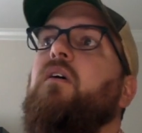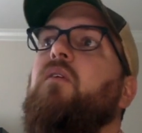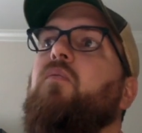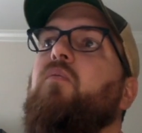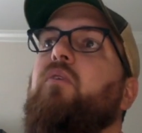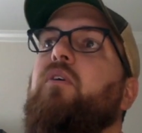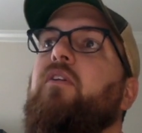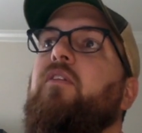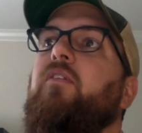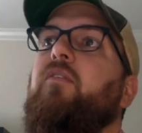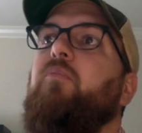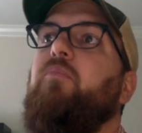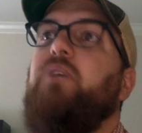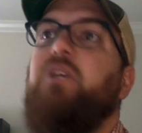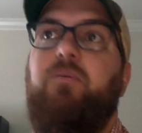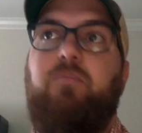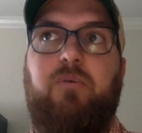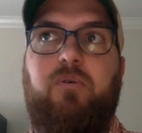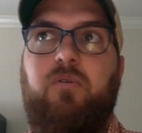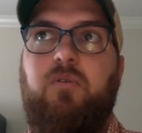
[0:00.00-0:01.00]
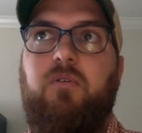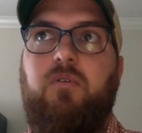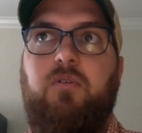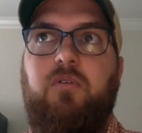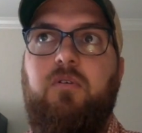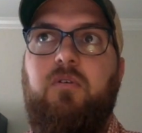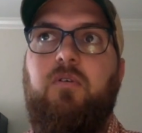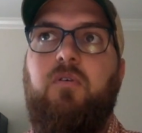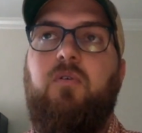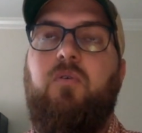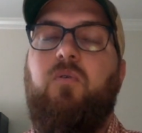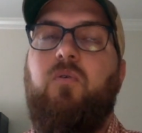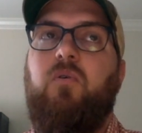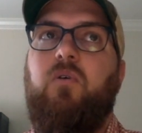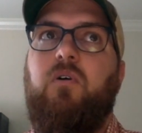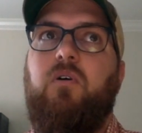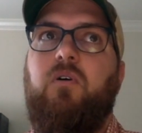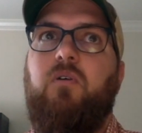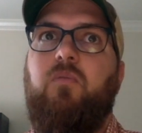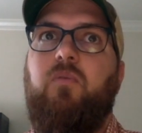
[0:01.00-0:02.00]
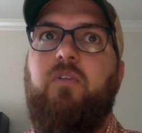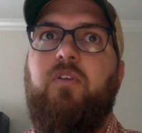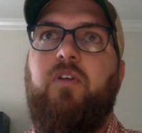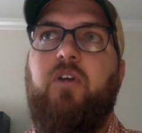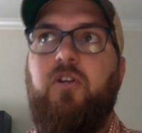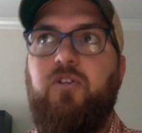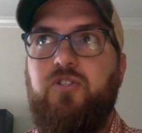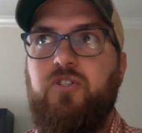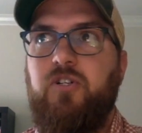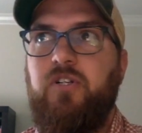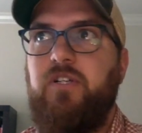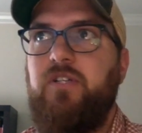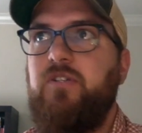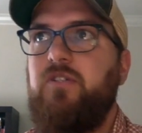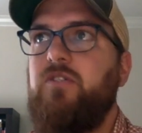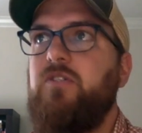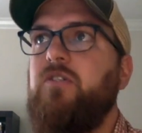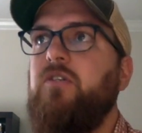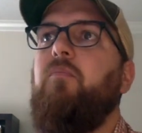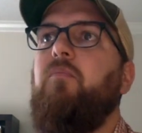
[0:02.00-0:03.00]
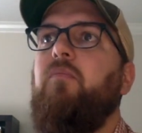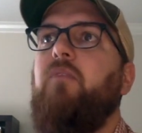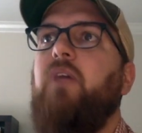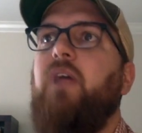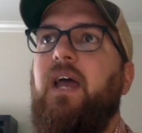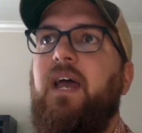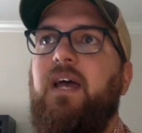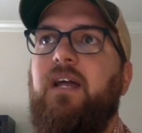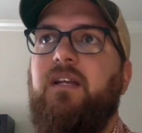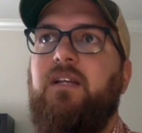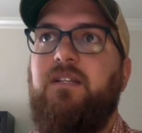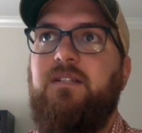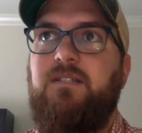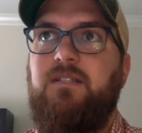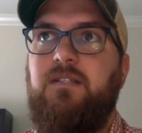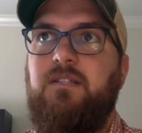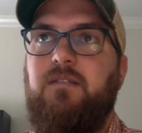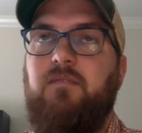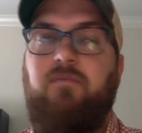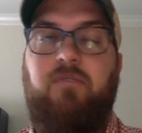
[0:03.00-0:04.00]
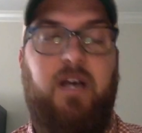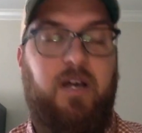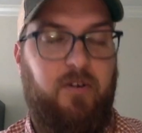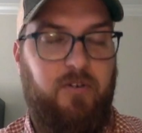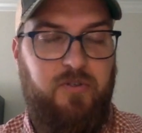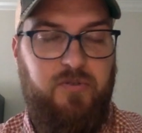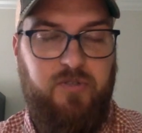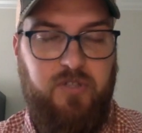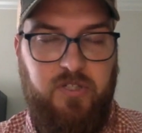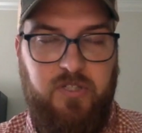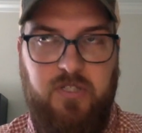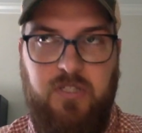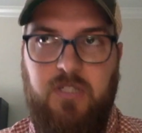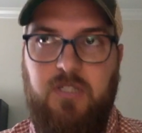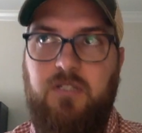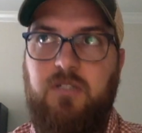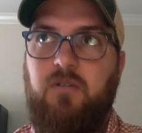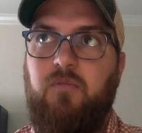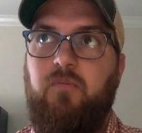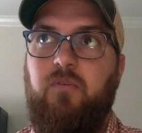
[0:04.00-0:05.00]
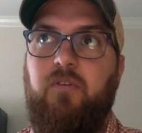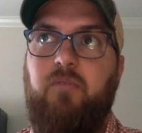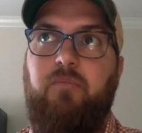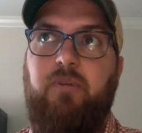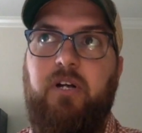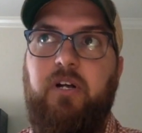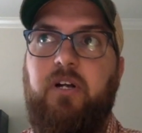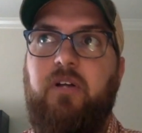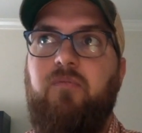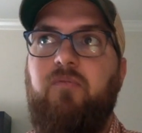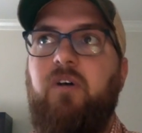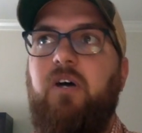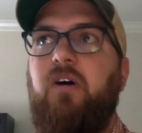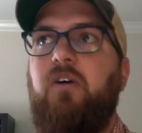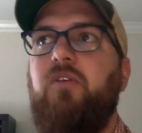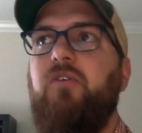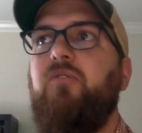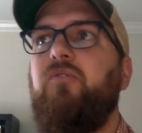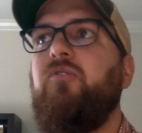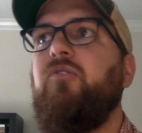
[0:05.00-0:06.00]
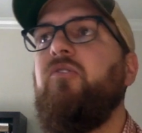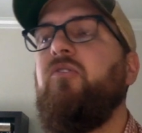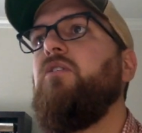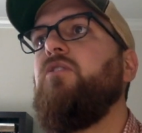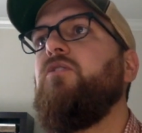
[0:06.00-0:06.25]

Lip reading: with people or with countries that had values consistent with American values.